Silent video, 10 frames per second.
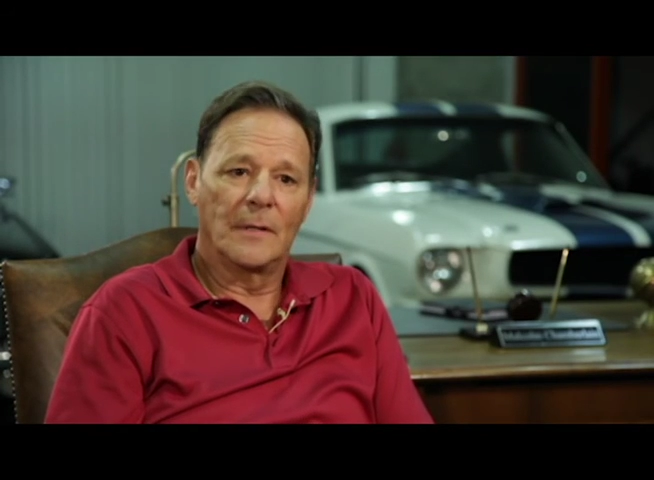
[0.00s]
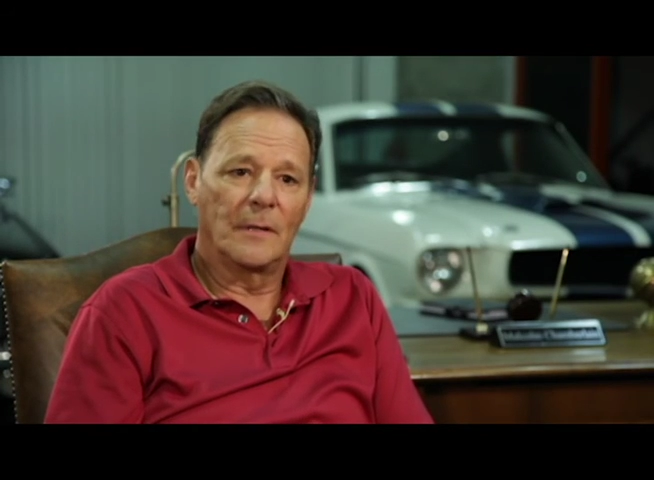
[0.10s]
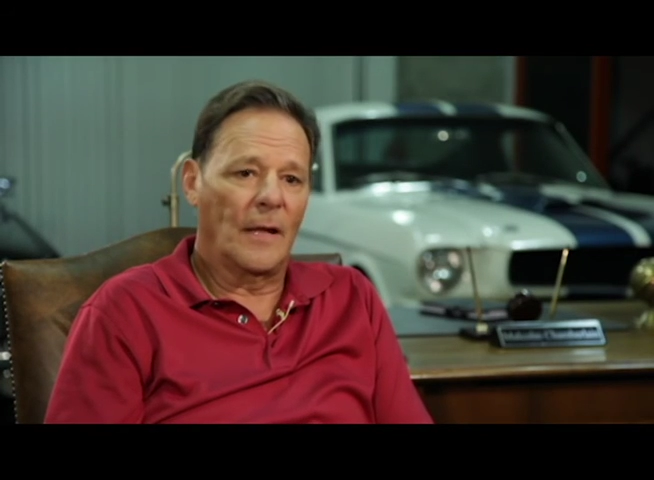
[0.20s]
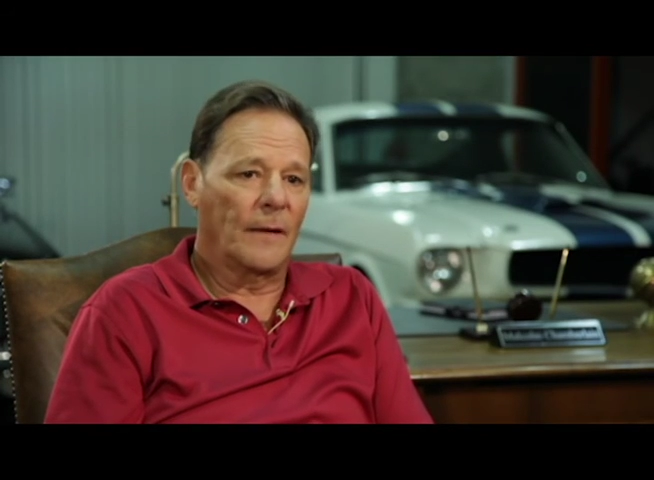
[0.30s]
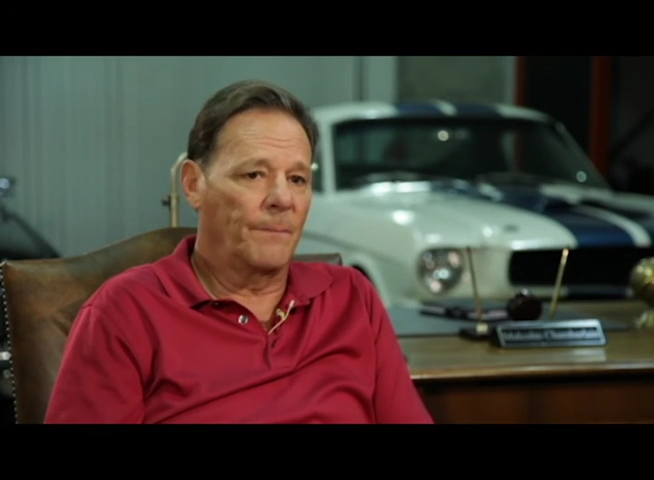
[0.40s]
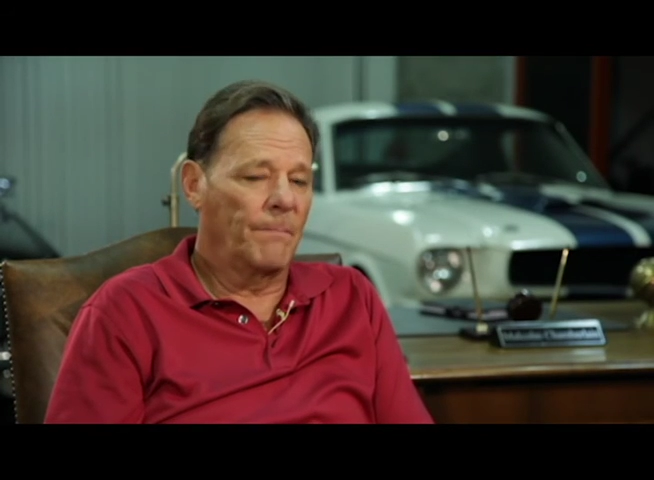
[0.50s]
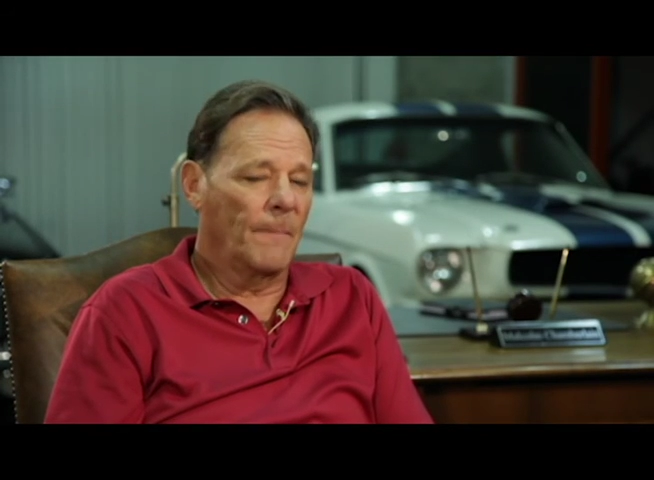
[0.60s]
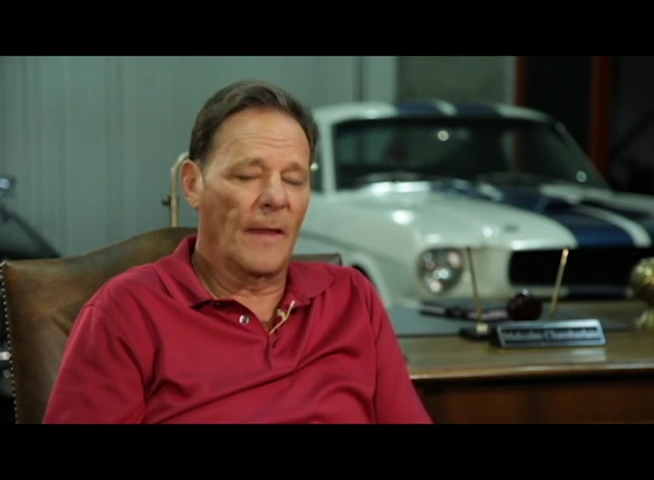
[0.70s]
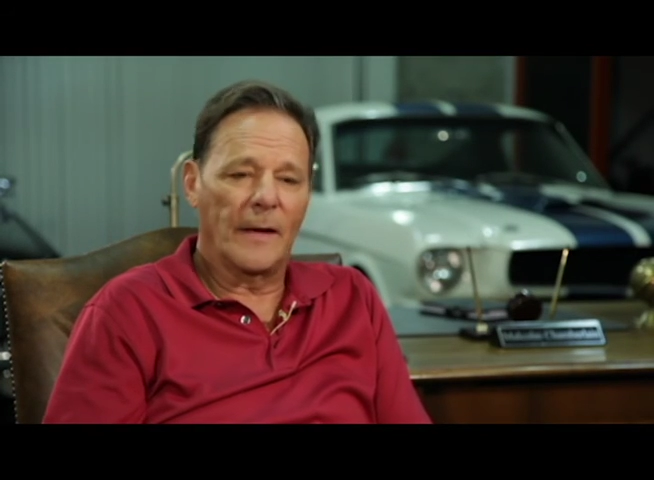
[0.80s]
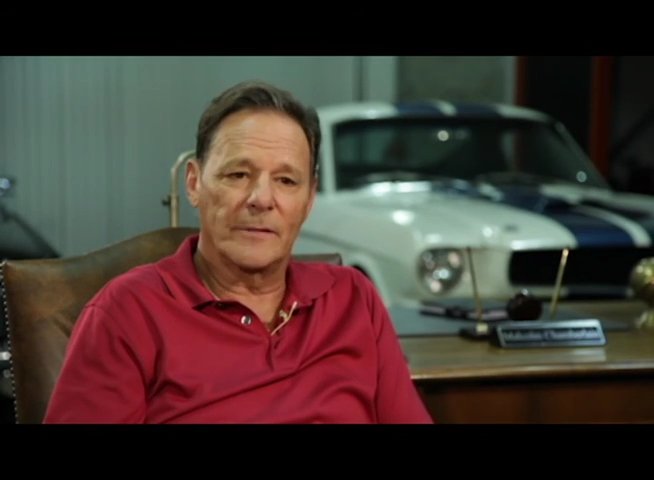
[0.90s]
a lot of
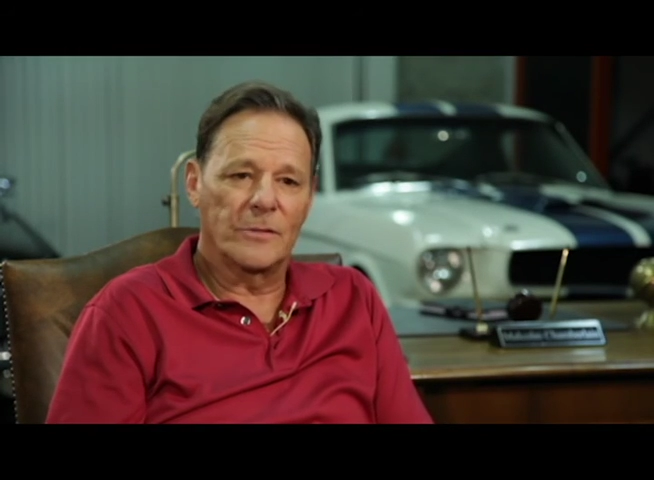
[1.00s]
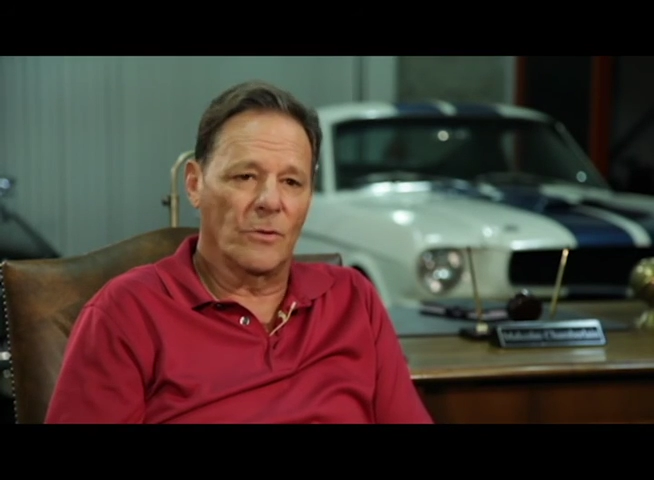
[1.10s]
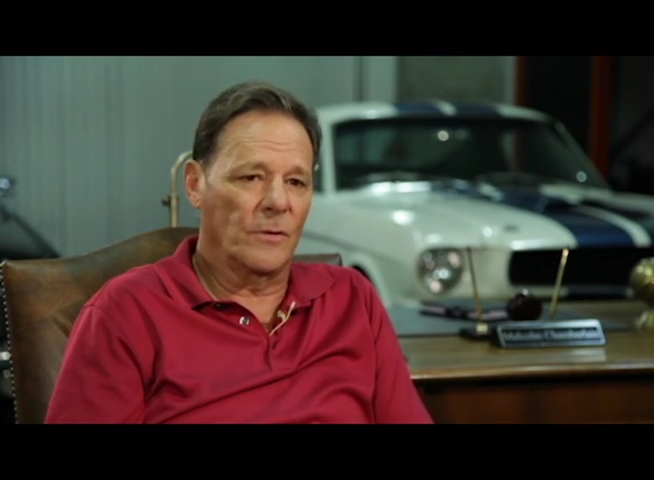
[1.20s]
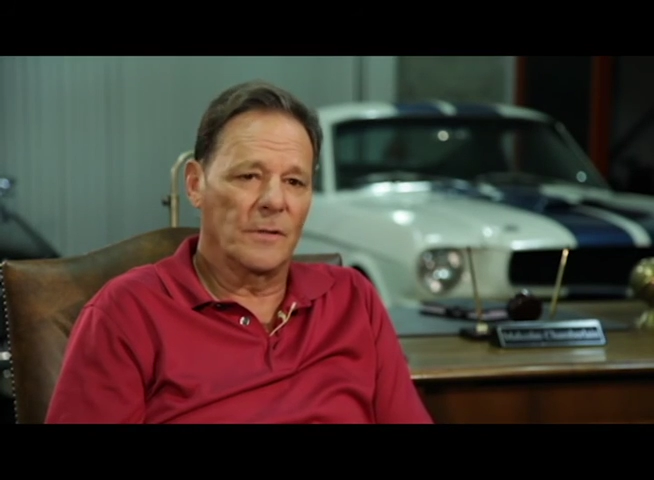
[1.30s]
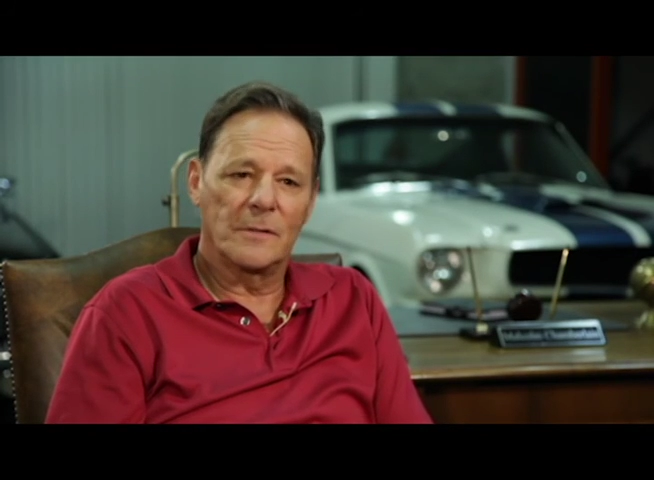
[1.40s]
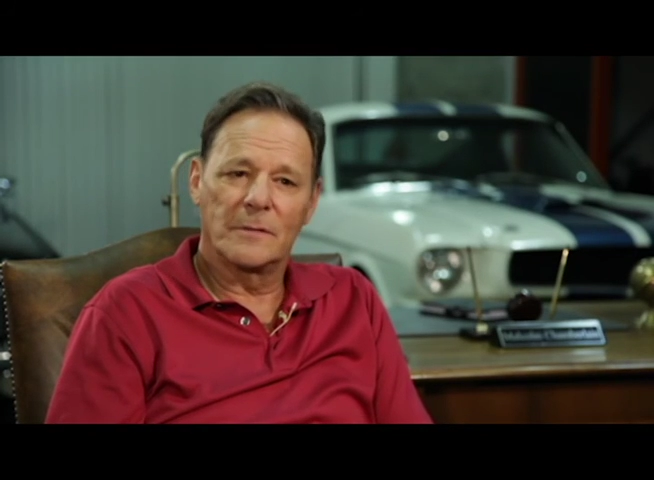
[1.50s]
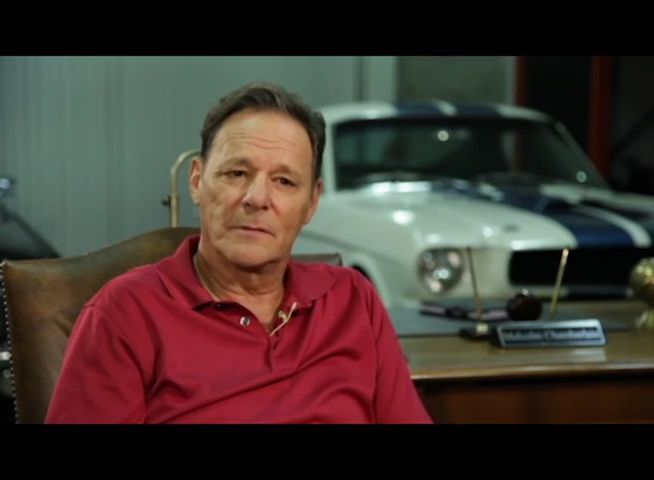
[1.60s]
a lot of sodas.